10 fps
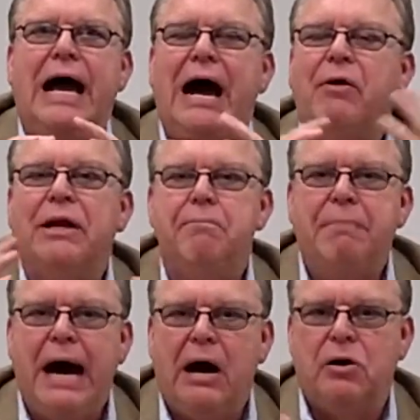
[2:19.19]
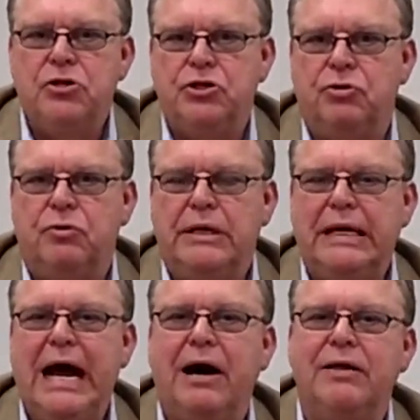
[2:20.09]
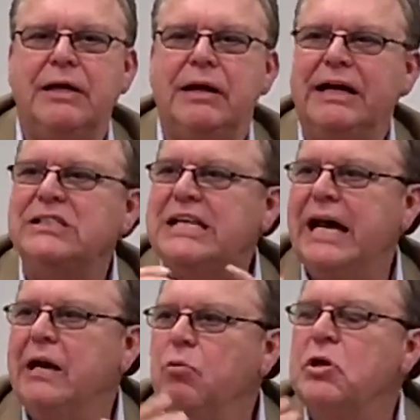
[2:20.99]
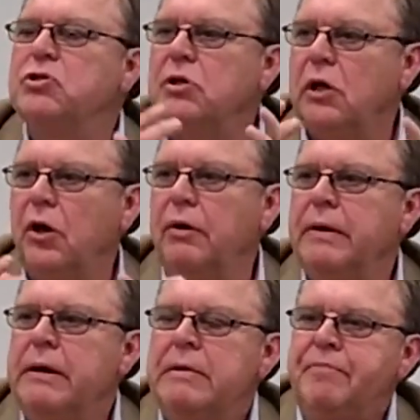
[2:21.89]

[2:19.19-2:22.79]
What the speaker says: it empowered you and how that exciting was to learn.